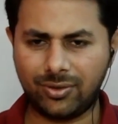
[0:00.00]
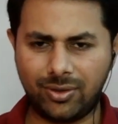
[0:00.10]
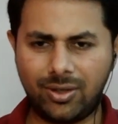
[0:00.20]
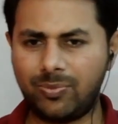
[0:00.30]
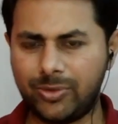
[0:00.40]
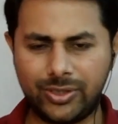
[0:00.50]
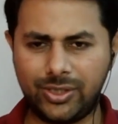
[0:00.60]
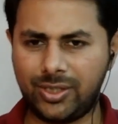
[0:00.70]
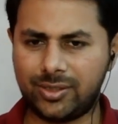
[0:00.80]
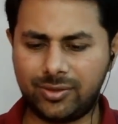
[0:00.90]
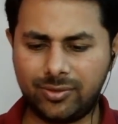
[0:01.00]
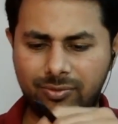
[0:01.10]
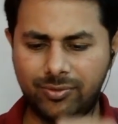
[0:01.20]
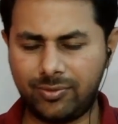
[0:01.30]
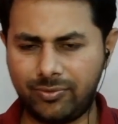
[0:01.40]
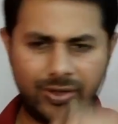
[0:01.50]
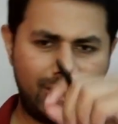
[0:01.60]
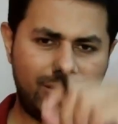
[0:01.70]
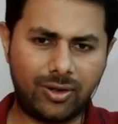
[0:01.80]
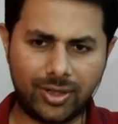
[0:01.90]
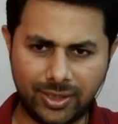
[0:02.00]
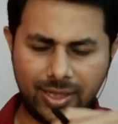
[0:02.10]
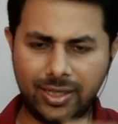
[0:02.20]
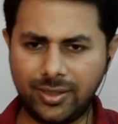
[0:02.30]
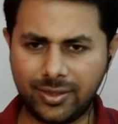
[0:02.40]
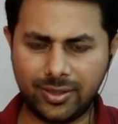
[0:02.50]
all positions will oscillate